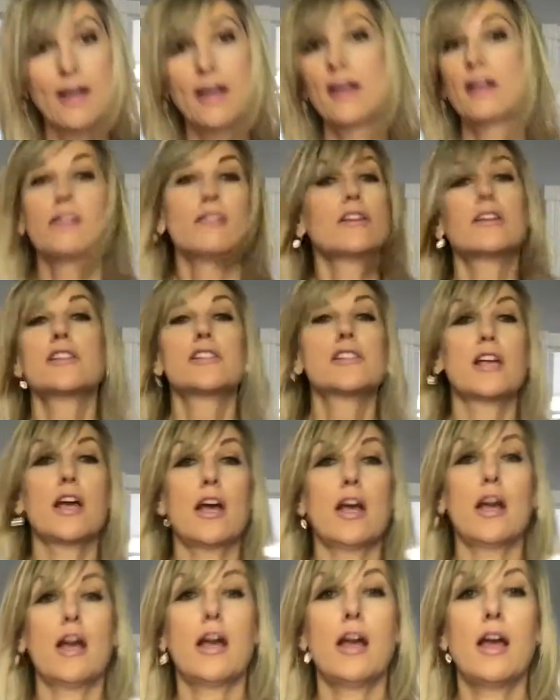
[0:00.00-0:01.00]
It looks
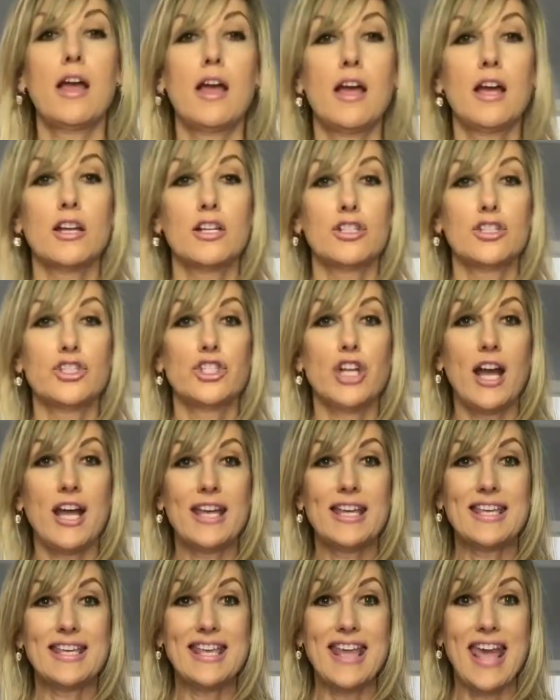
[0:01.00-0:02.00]

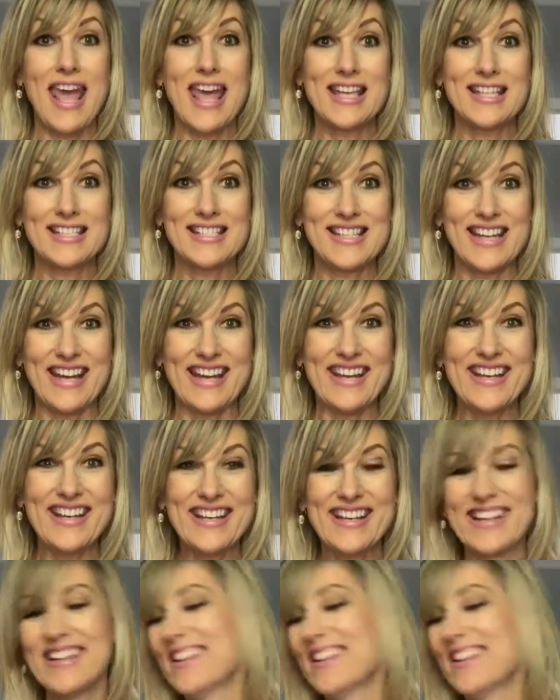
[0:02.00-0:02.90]
gigantic.